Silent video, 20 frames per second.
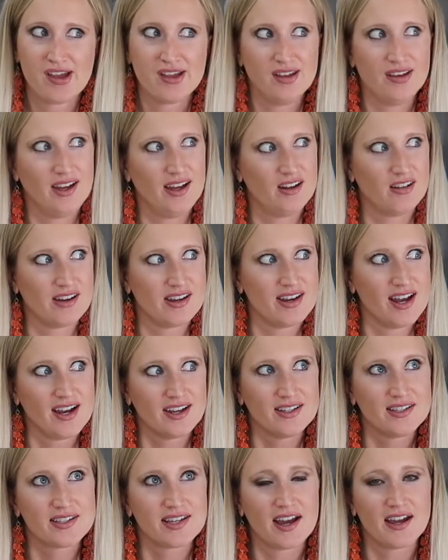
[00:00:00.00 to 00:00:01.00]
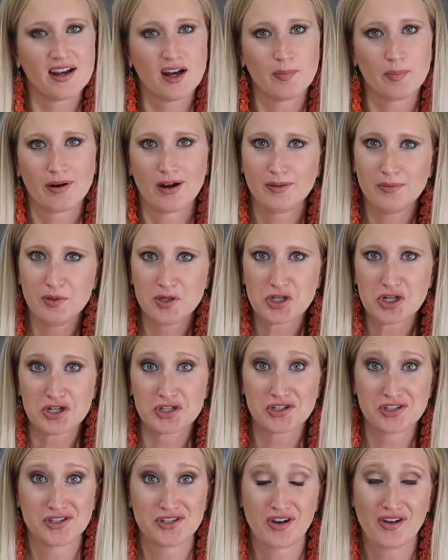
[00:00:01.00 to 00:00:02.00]
Now, in hindsight, I probably should have
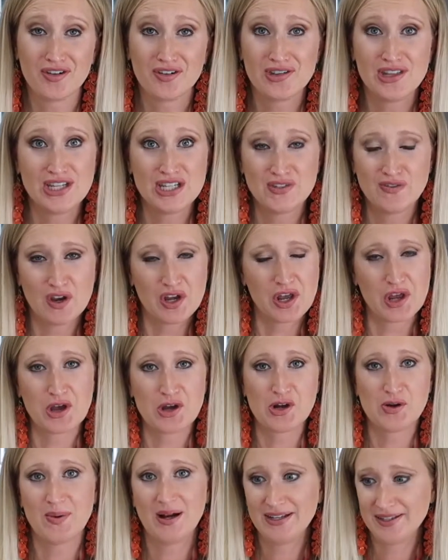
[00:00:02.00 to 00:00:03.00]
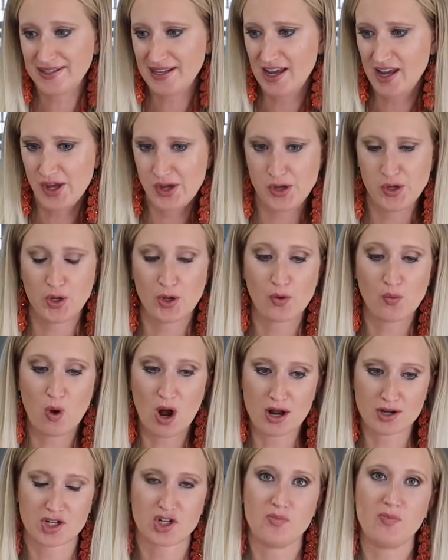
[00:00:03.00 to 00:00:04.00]
started this video by saying you could
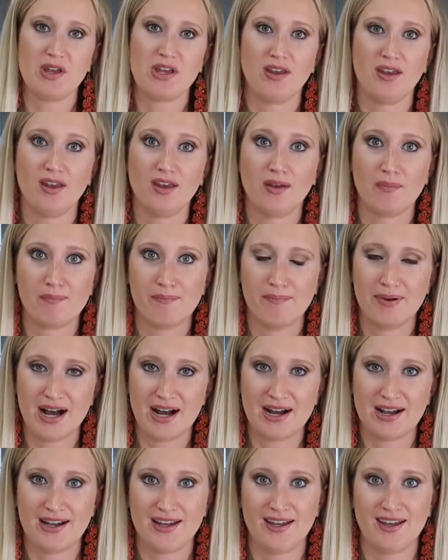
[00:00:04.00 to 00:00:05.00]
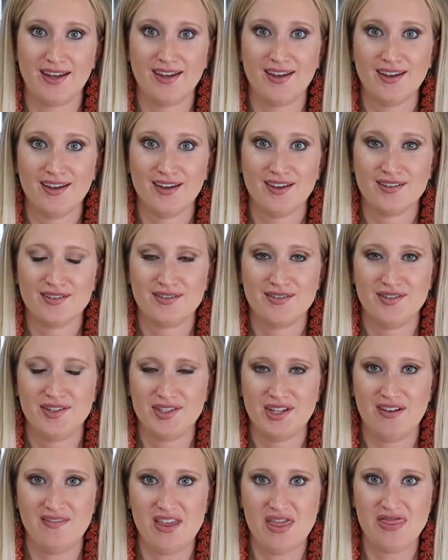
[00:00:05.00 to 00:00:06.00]
watch me buy
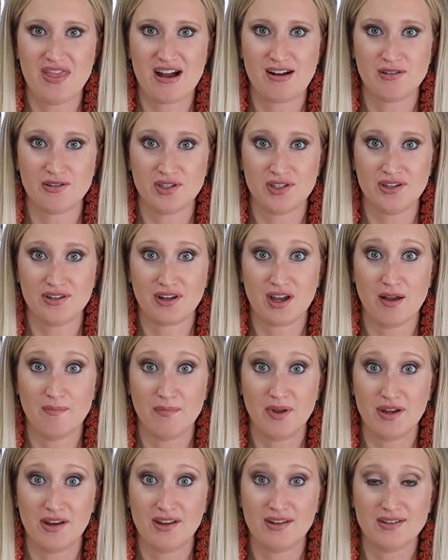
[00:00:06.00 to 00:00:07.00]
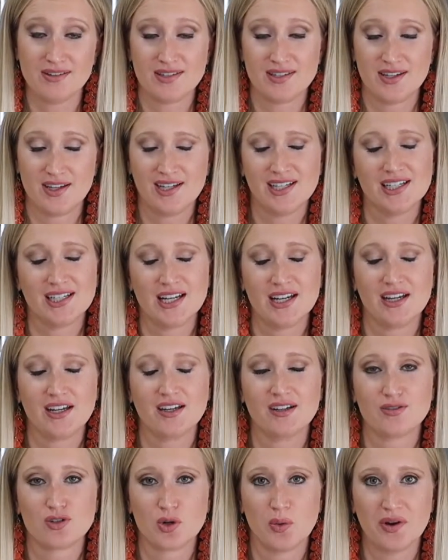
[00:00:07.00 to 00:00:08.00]
7,000 companies in
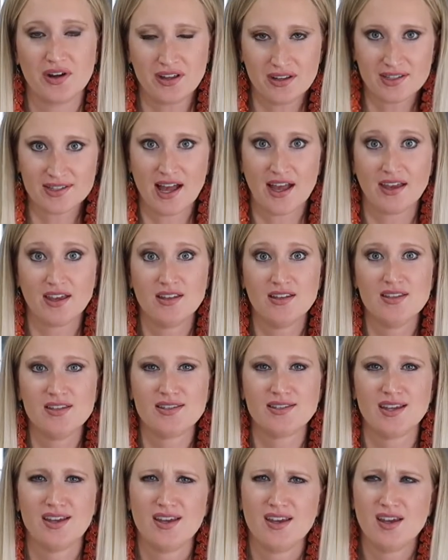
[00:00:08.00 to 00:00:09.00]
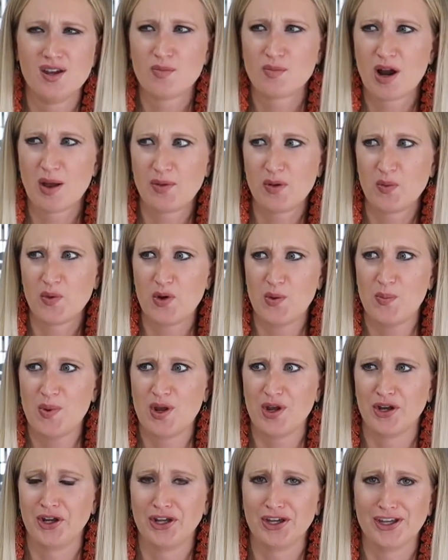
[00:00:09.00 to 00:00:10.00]
like 20 seconds. Probably would have
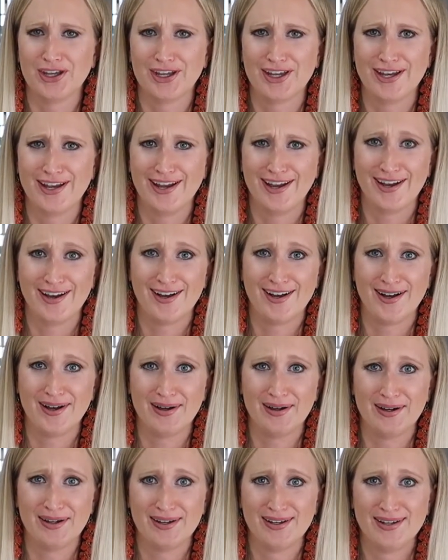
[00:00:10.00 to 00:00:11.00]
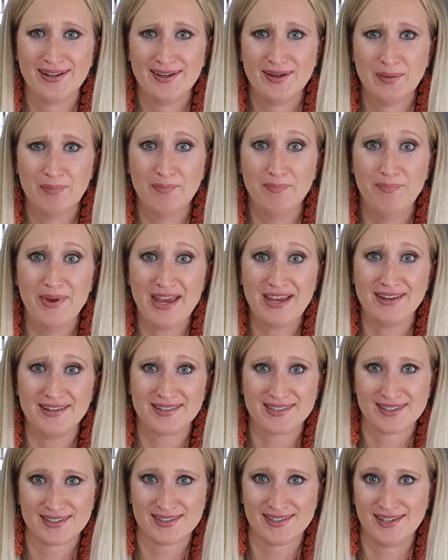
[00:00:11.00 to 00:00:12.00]
been a good
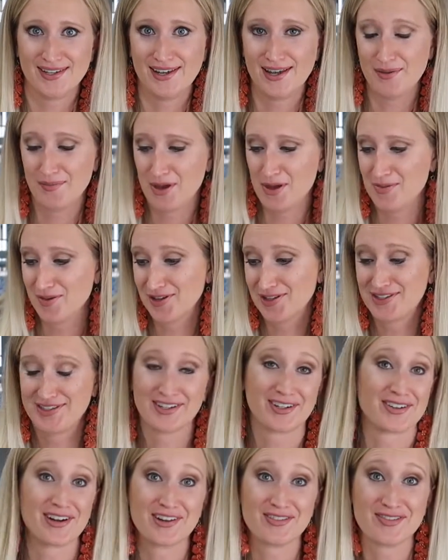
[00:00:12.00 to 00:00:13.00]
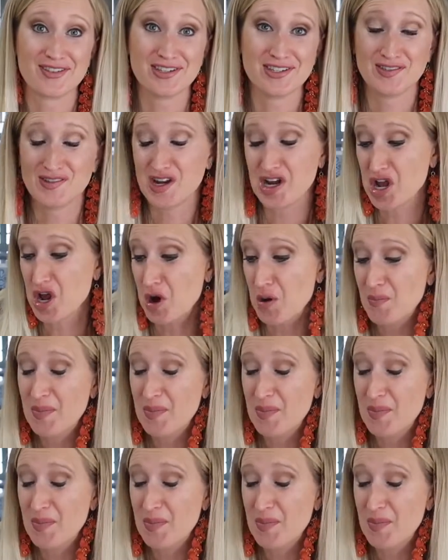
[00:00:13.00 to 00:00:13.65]
bait to get people to stick around for this video.